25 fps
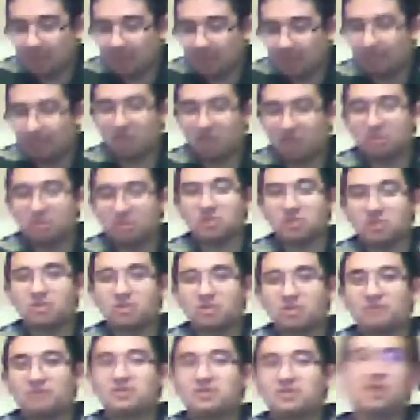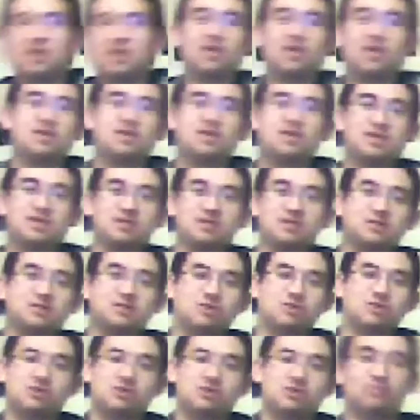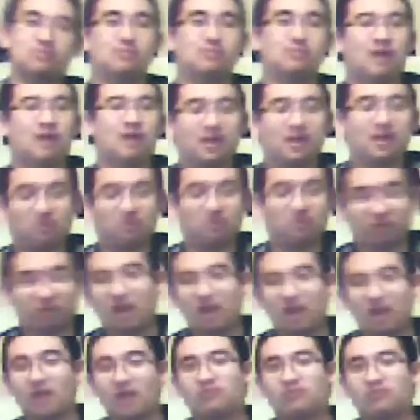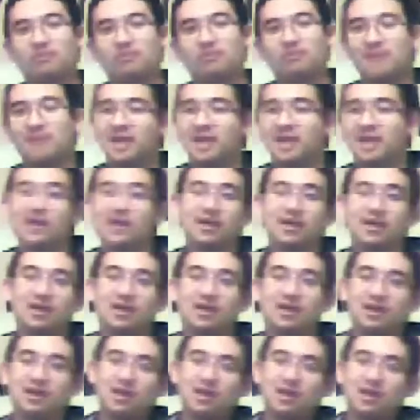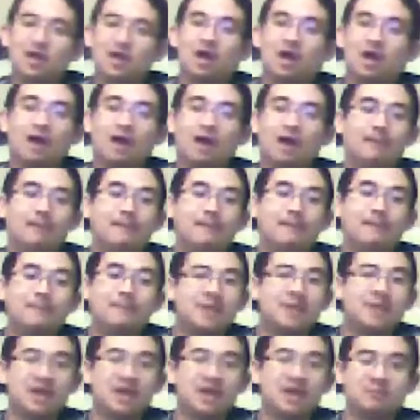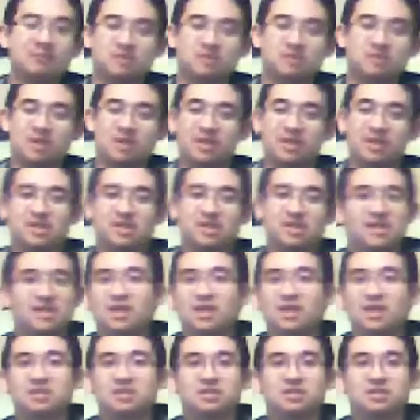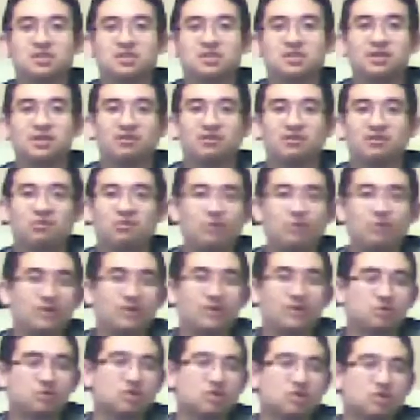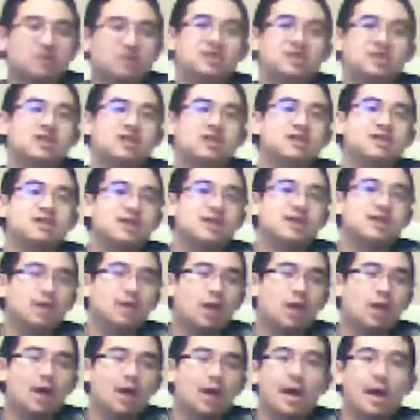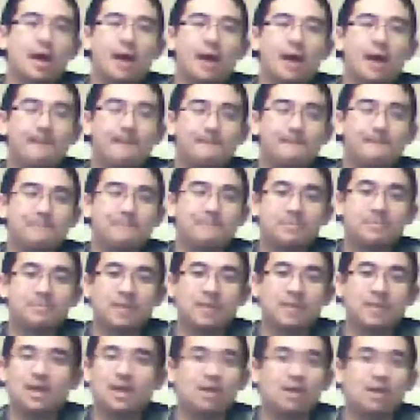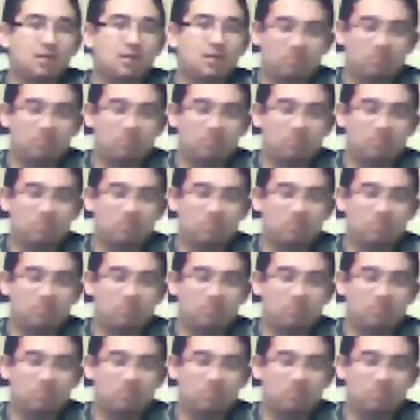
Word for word: Microsoft didn't stop like Rare from making um, games on like the DS and stuff. Well, granted, um, they.